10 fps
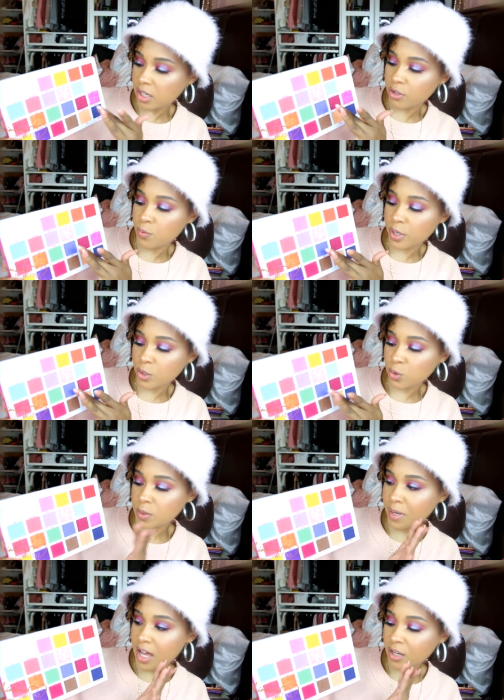You want to do
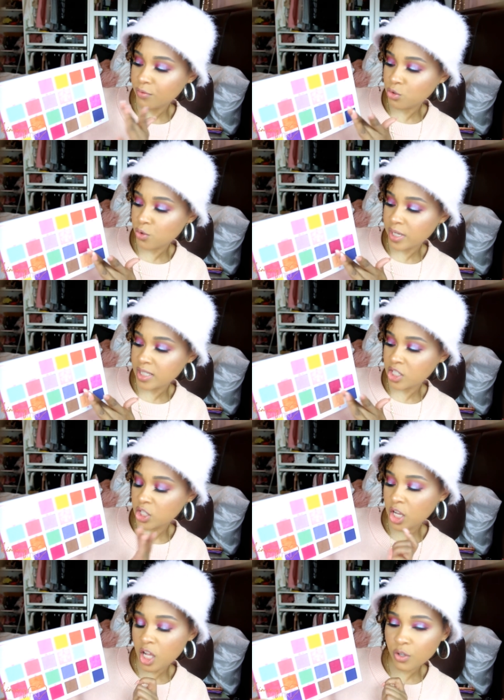some colorful transition,
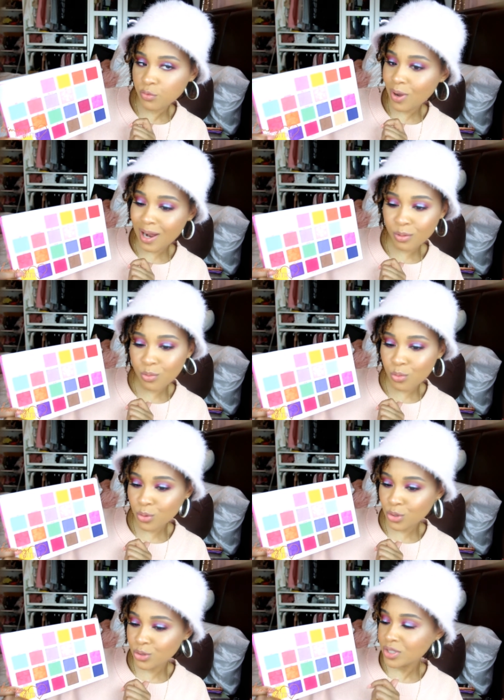colorful outer
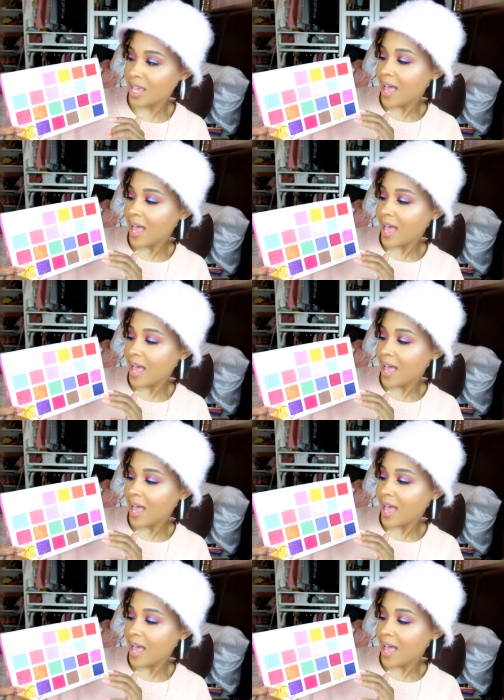corners.